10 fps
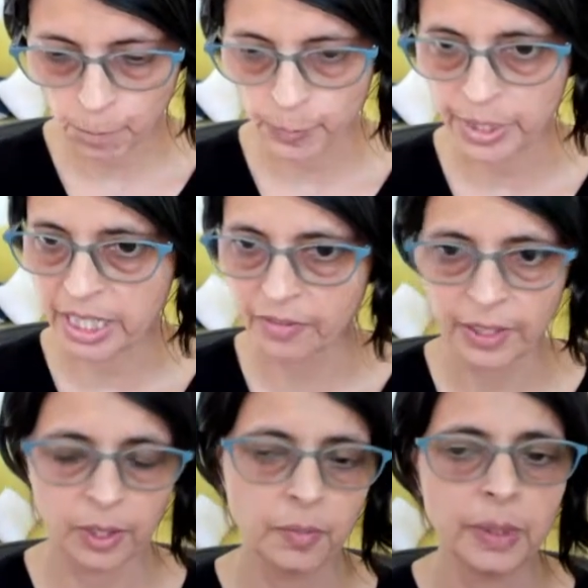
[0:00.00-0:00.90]
DFS
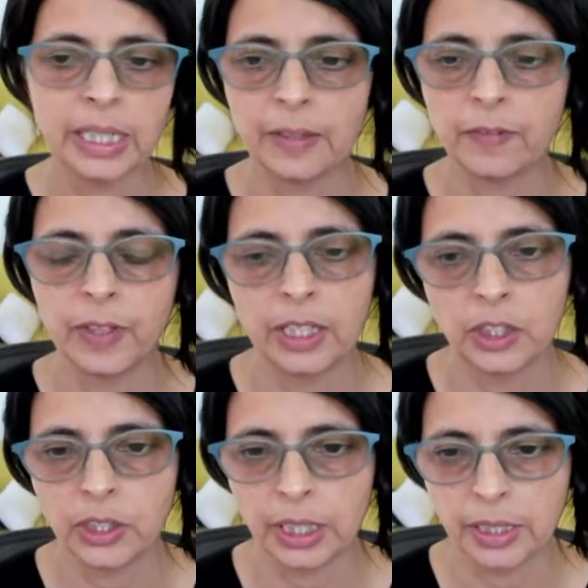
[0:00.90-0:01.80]
on B
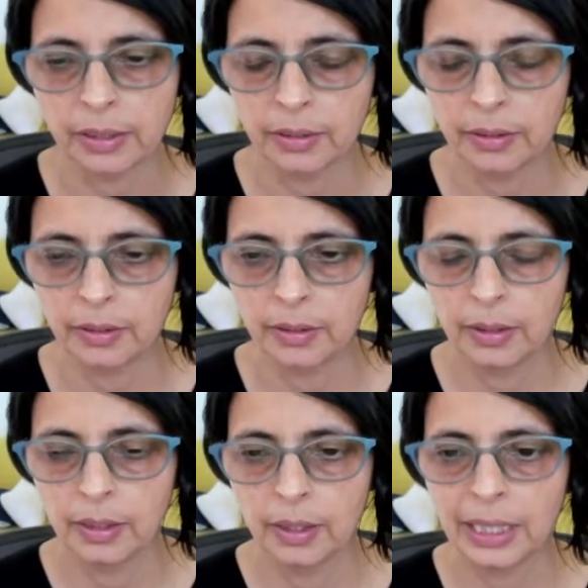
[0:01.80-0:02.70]
finishes.
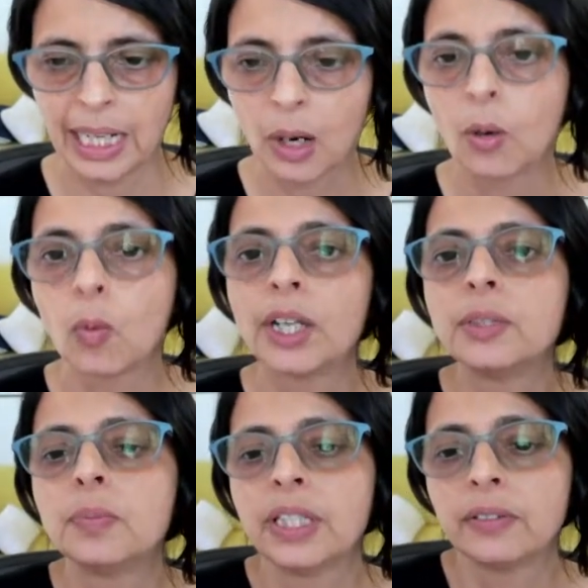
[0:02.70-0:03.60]
Now I want to
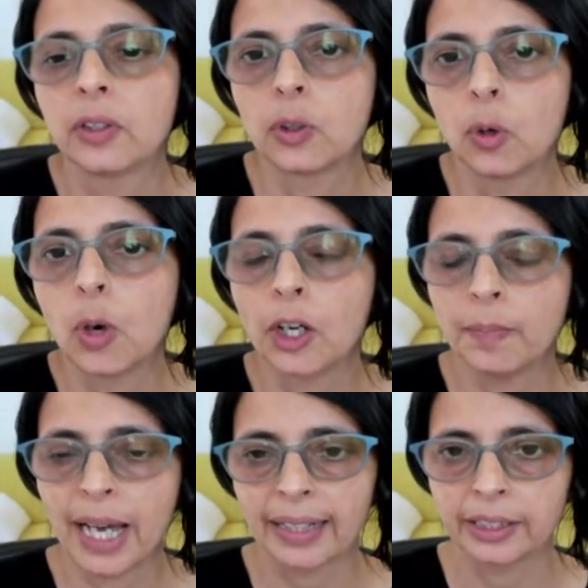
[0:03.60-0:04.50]
bring the robot
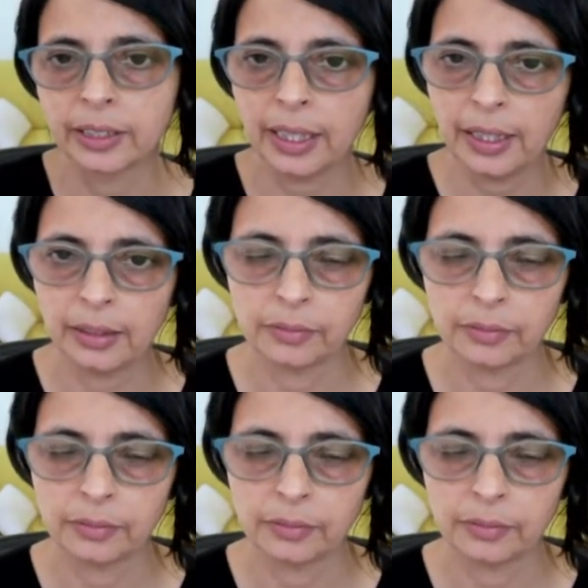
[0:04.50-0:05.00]
back to A.